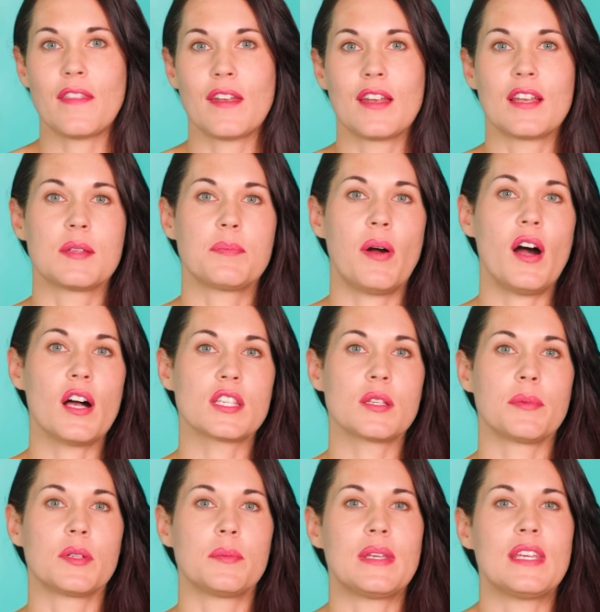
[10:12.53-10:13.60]
that it is
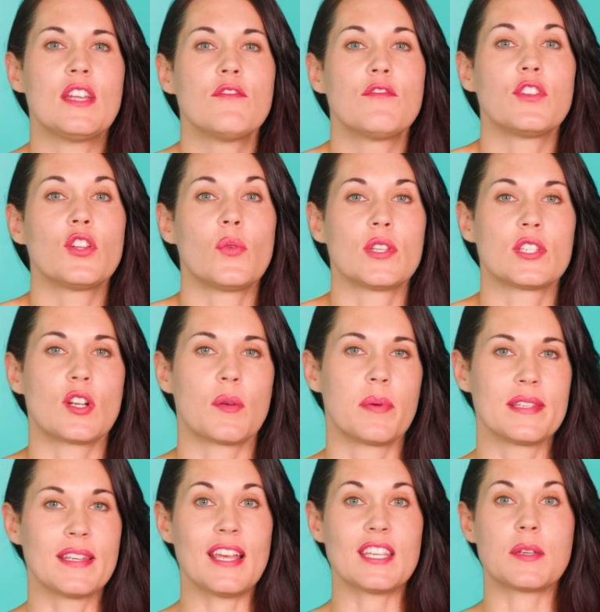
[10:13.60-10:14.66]
possible to be influenced or
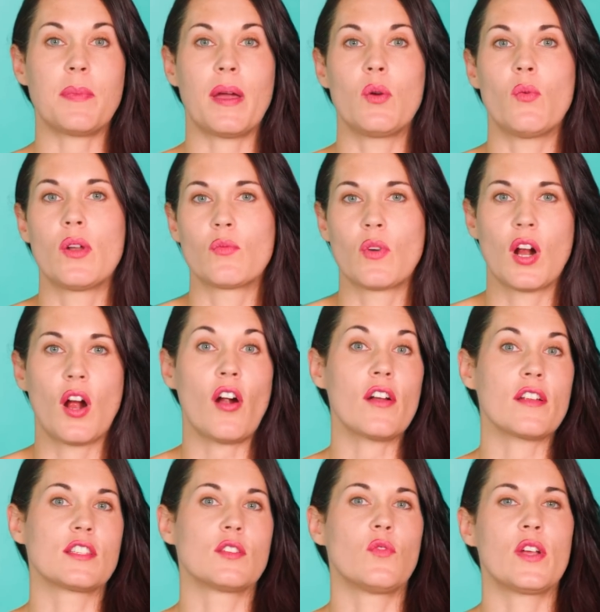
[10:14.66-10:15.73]
possessed by one
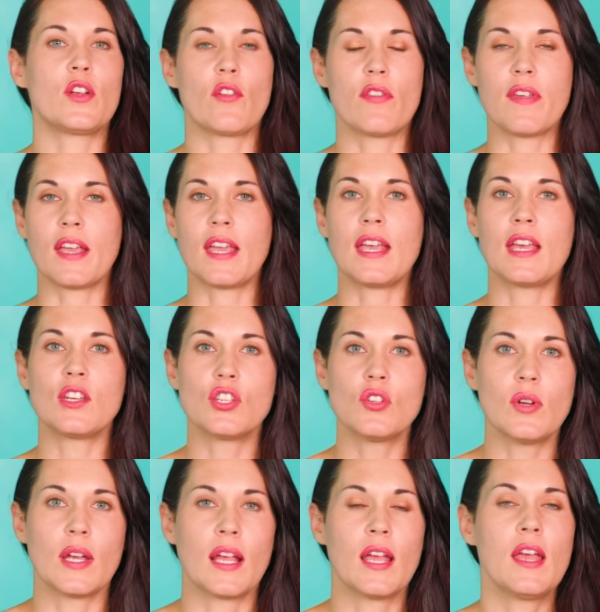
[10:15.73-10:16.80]
regardless of what you're thinking and
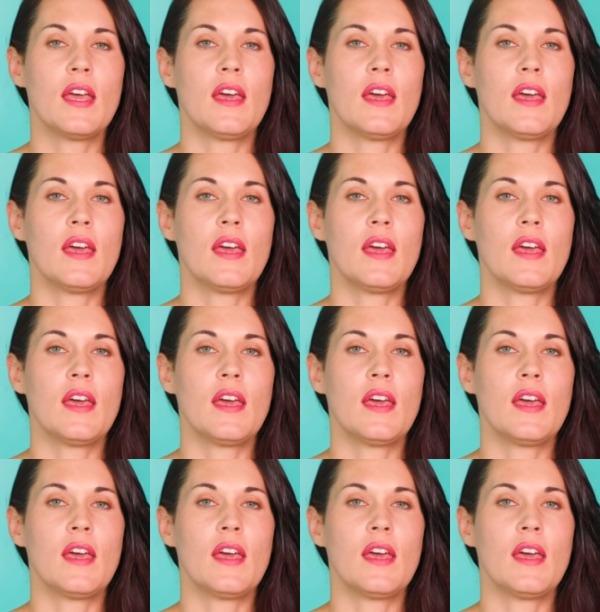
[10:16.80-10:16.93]
doing,